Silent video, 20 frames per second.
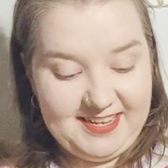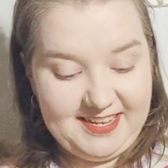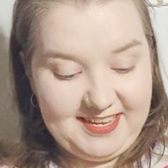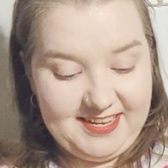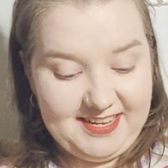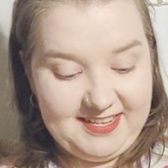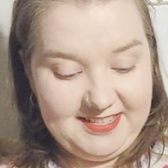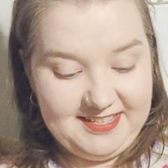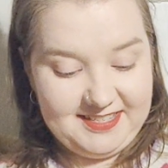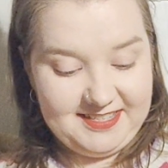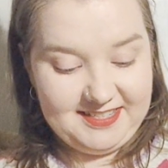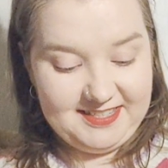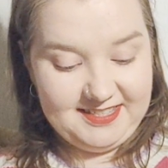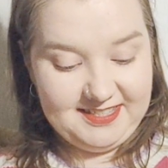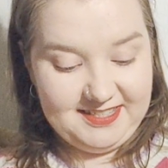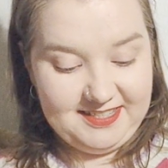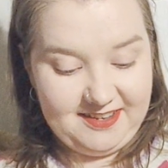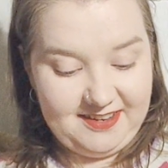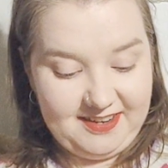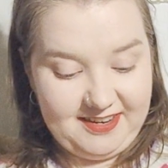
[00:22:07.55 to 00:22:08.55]
and
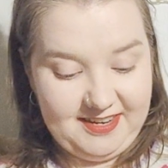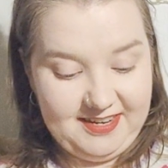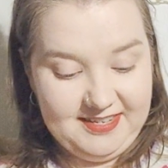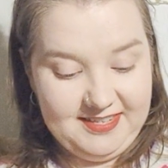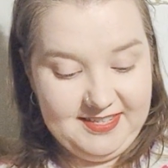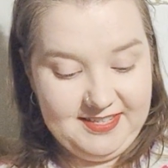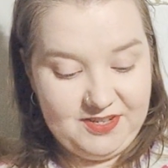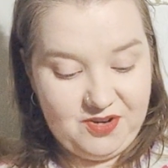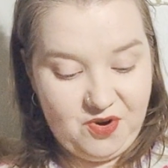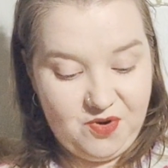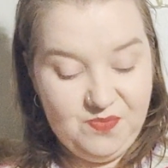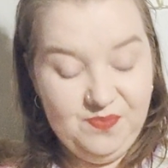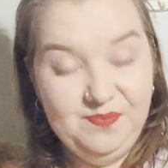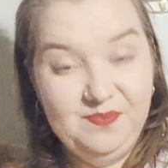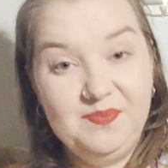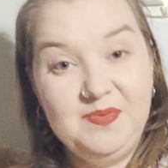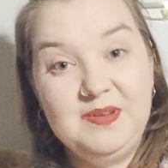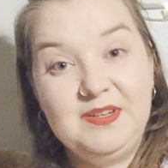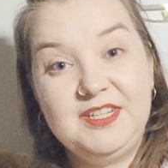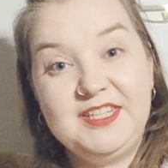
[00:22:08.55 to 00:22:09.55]
Sari is so
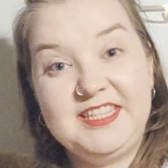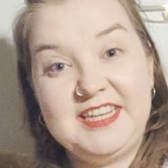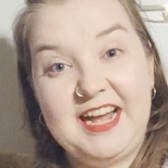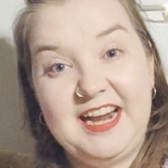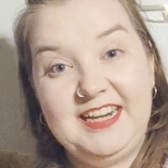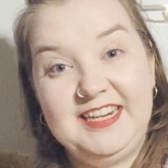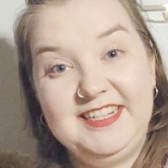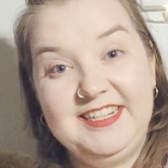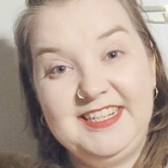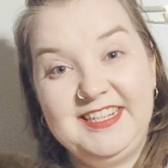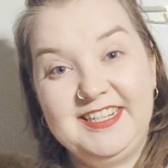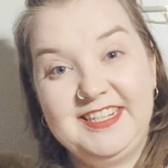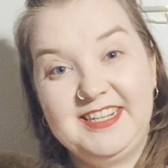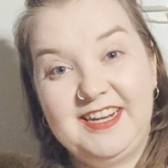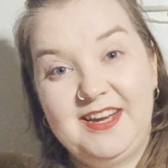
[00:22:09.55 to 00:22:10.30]
talented.